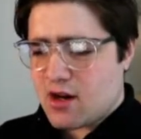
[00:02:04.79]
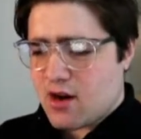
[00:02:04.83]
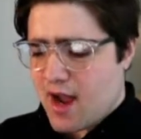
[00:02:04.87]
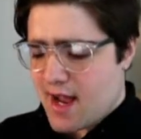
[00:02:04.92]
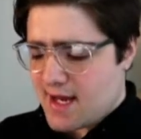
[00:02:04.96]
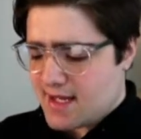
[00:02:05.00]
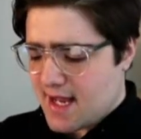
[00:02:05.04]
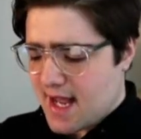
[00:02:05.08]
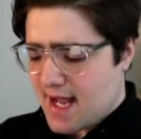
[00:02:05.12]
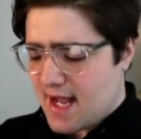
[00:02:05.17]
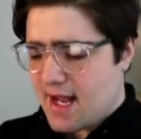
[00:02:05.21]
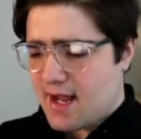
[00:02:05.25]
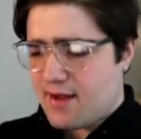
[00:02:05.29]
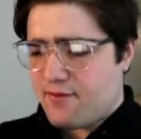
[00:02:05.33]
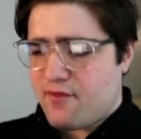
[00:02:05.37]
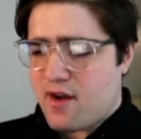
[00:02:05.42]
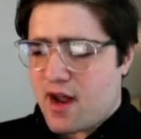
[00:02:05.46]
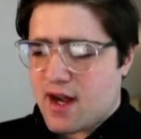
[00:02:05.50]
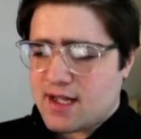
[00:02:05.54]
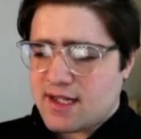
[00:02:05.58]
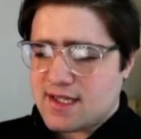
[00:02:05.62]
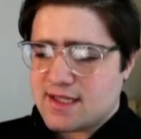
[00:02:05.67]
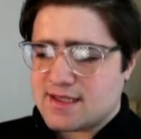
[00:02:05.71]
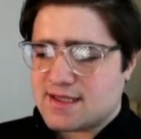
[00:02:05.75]
I
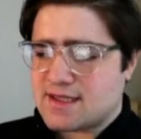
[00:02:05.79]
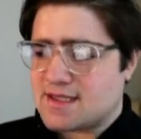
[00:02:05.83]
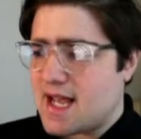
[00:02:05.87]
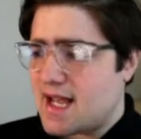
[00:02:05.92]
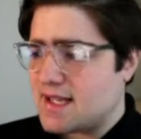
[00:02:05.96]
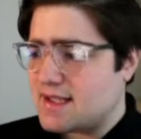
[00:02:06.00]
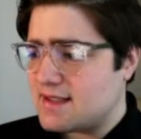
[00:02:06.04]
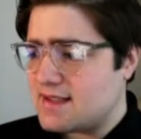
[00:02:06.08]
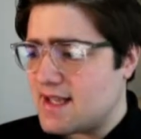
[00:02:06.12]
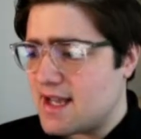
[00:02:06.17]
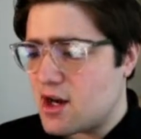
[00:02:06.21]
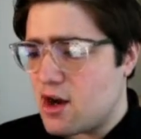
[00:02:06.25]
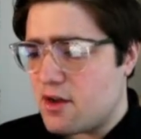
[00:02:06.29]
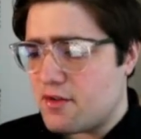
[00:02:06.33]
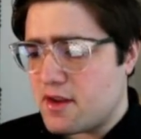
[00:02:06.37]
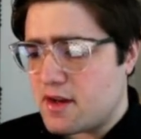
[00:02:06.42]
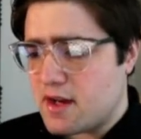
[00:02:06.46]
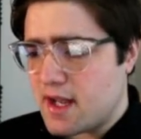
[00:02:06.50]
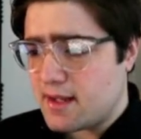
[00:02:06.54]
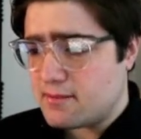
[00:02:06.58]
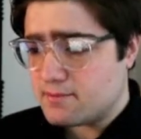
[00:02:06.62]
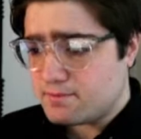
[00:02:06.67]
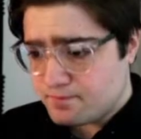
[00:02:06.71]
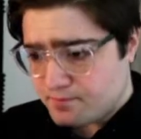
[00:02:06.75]
finally decide to take on the
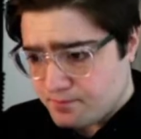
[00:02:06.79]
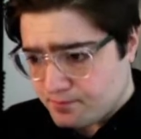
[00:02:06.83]
knight.